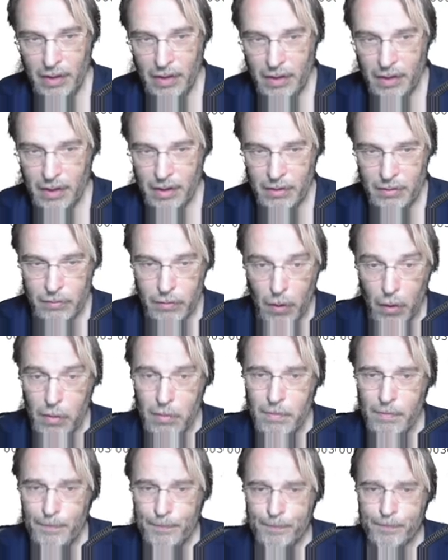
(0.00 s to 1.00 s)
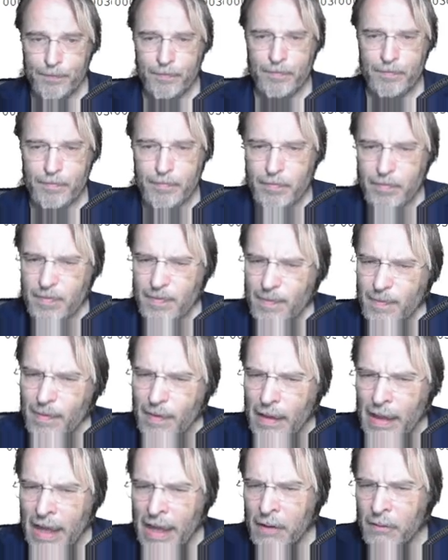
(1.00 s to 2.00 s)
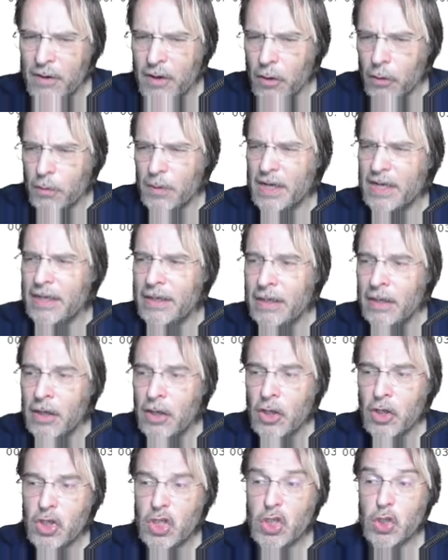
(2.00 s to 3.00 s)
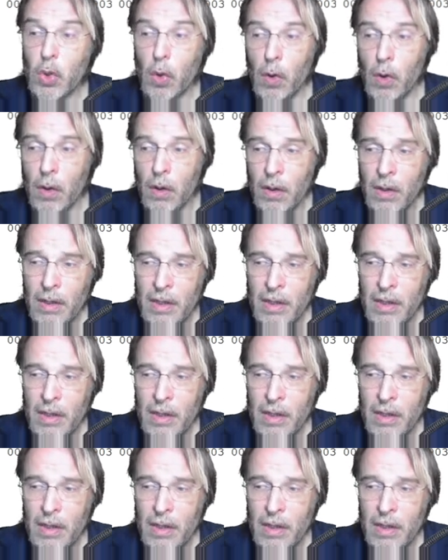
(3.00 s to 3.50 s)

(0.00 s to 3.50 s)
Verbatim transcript: uh, row. And we already saw